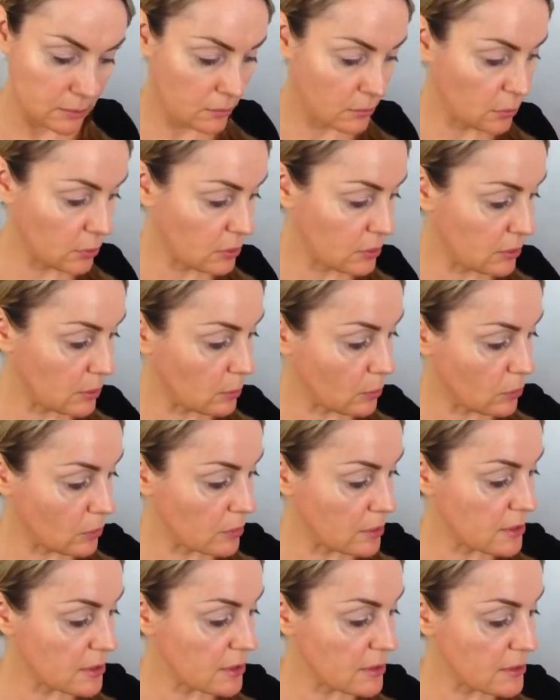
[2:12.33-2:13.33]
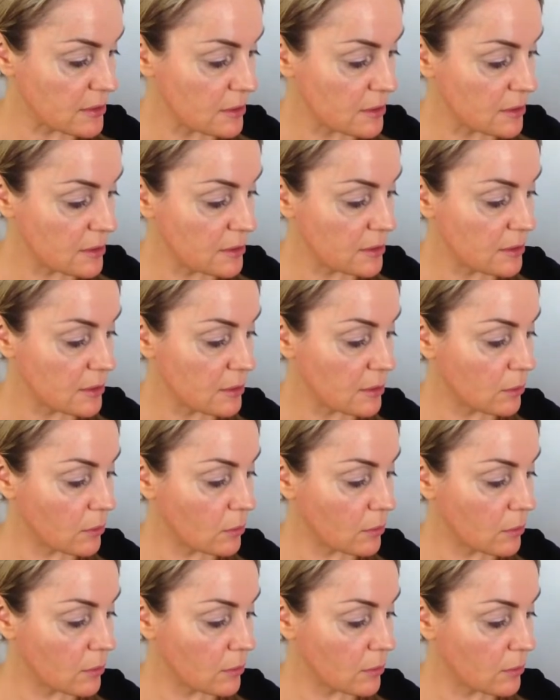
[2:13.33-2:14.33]
what number is it?
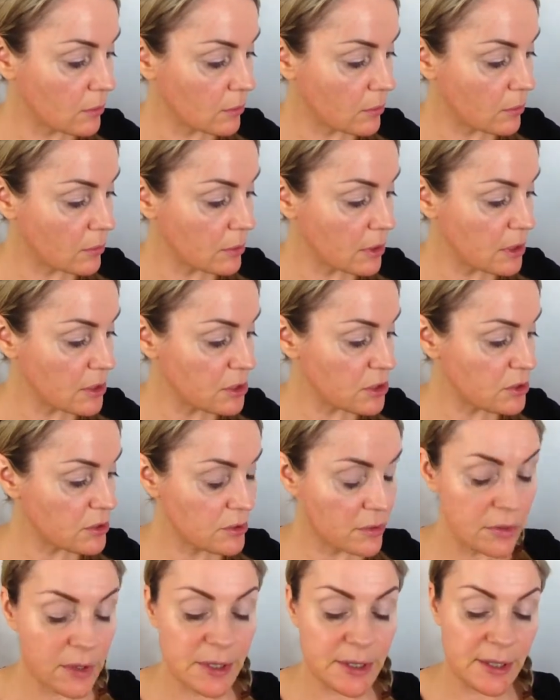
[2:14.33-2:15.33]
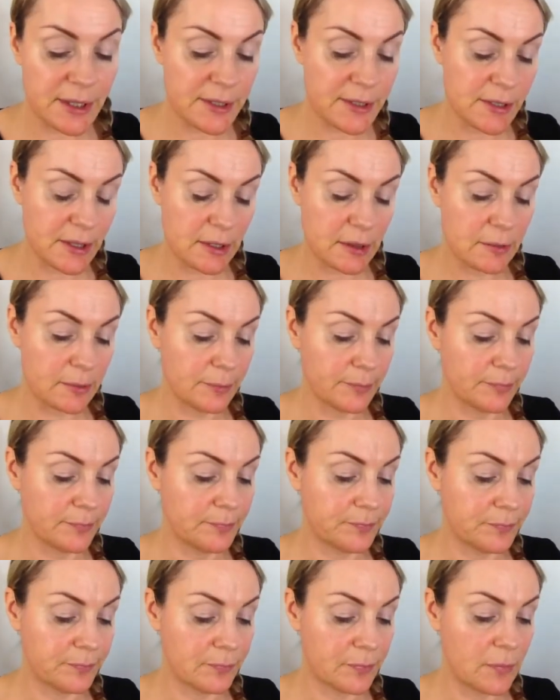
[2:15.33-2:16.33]
Orange 316.
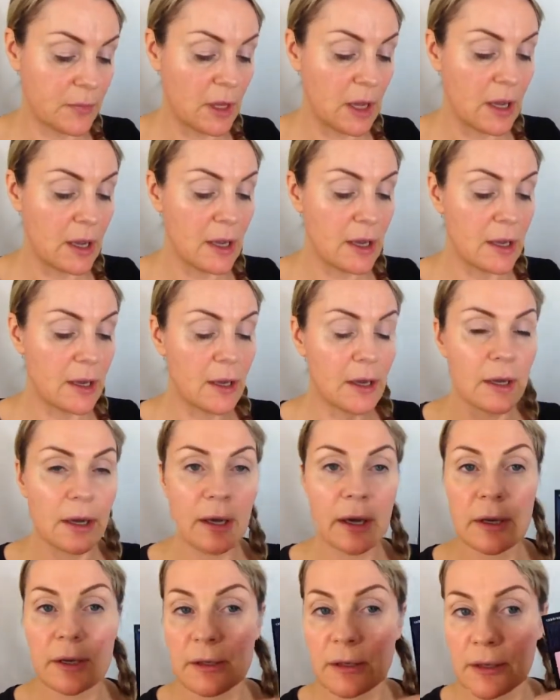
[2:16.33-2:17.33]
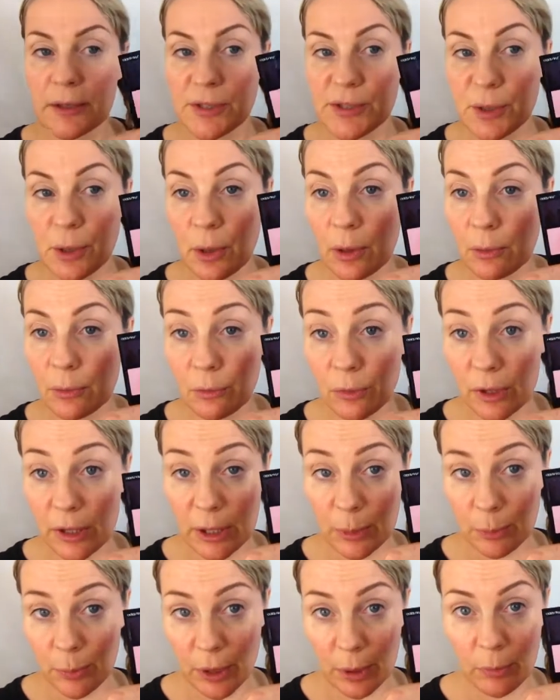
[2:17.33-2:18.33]
And it's a
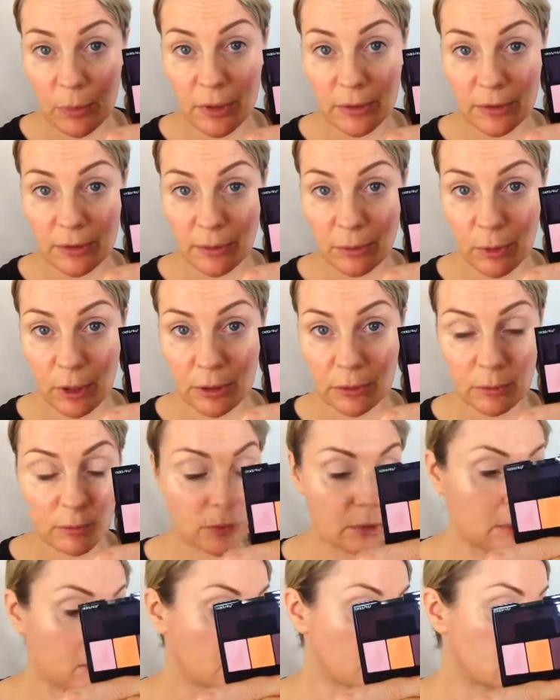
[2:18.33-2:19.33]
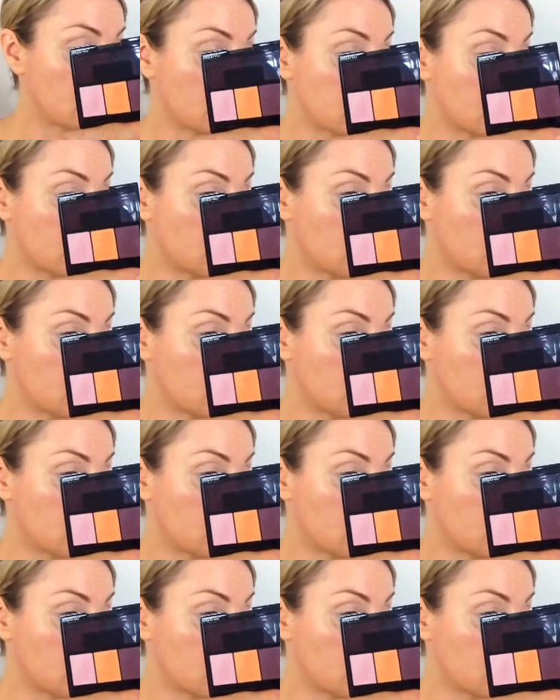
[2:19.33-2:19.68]
really pigmented one, and